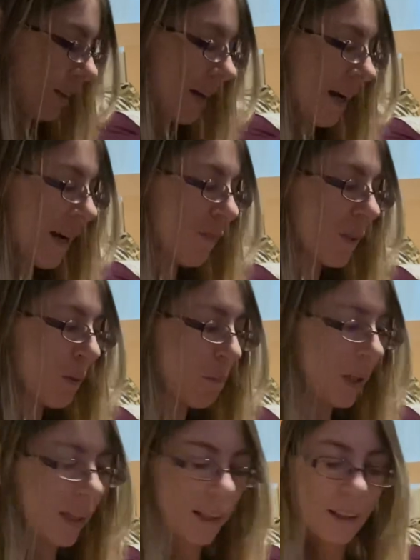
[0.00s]
I have the
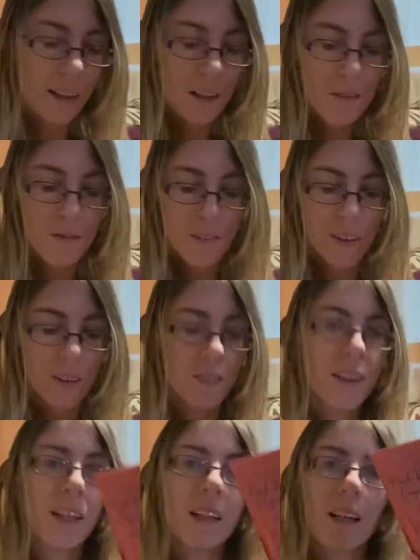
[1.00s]
pink
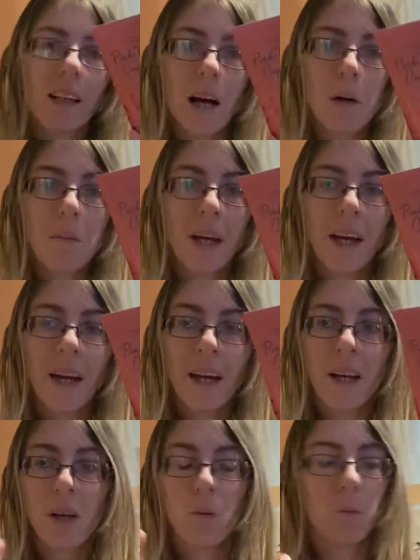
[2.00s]
velvet
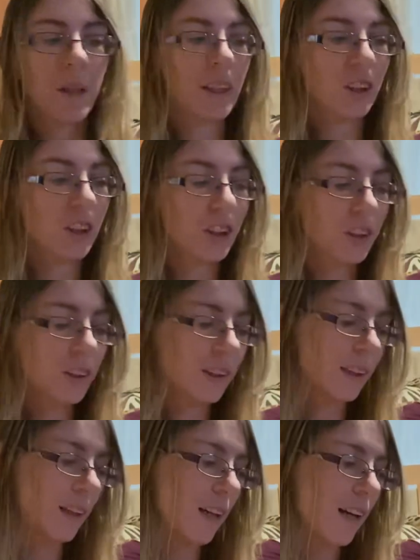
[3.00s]
cupcake, which
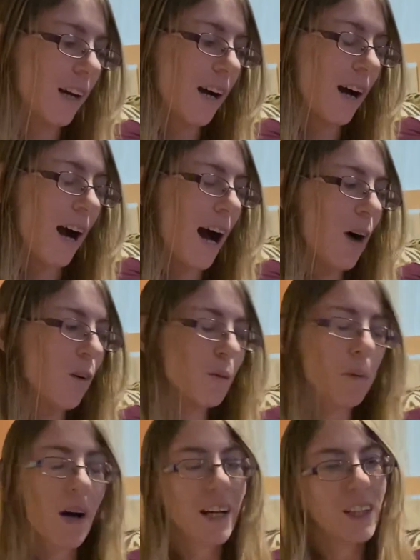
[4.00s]
I would
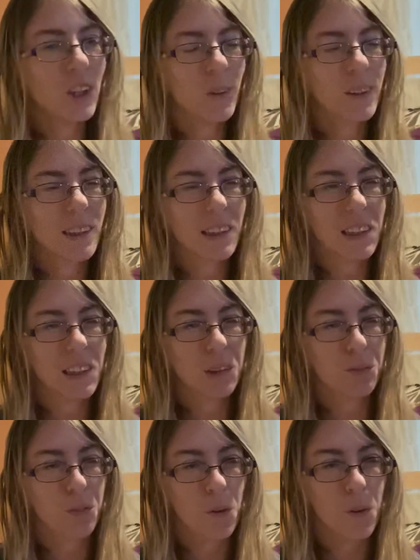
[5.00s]
probably use this
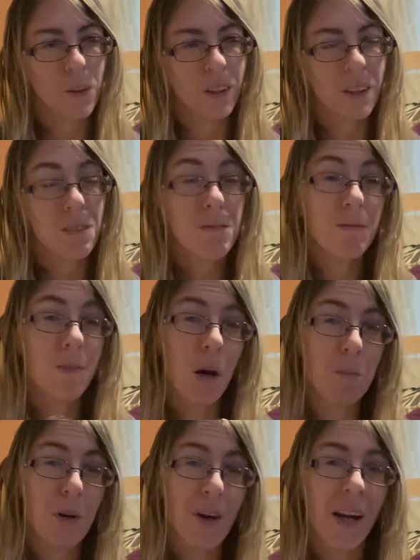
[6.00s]
for
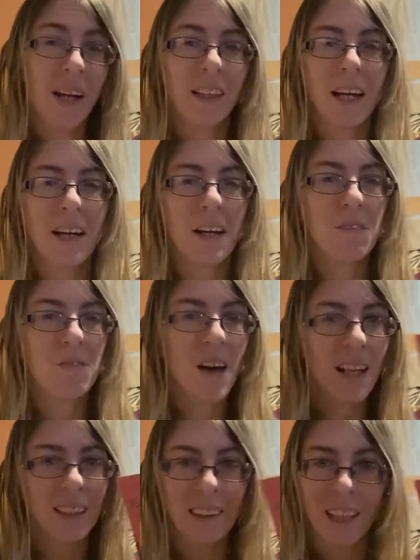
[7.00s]
February, like
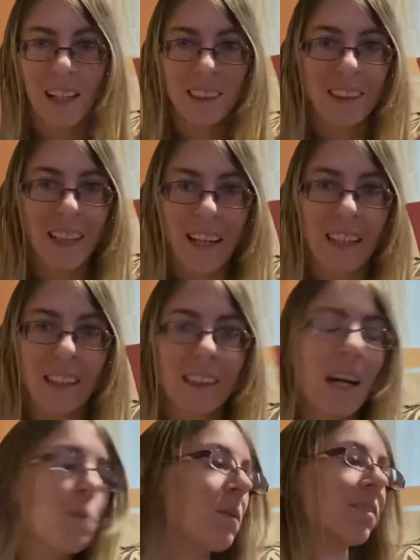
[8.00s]
Valentine's Day
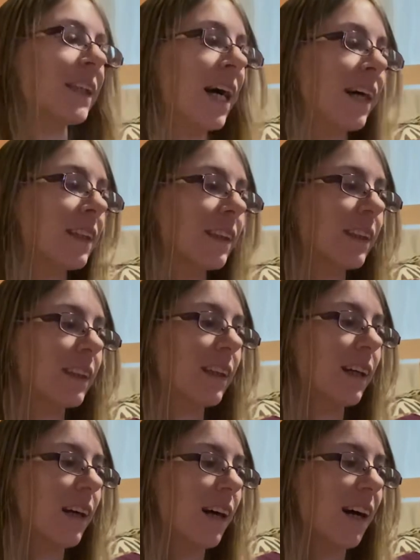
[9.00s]
type of scent.
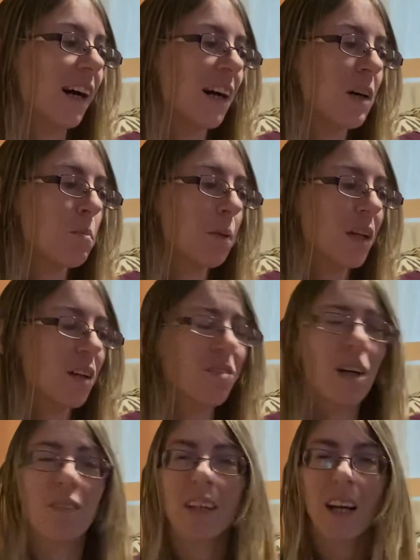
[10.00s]
Um, pink
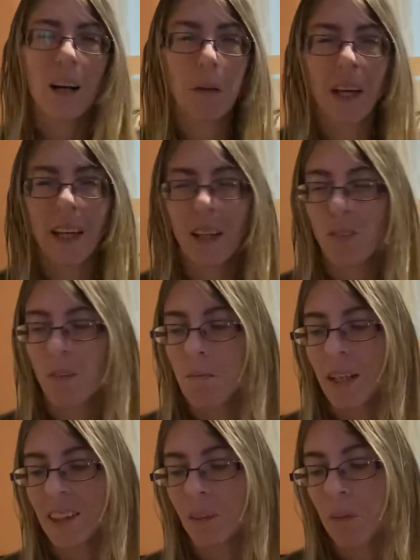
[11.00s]
velvet cupcake
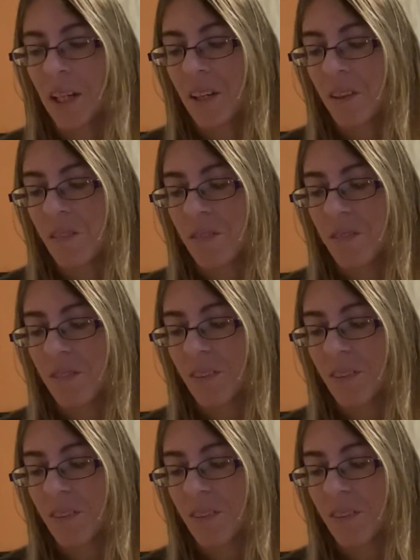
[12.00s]
reminds me of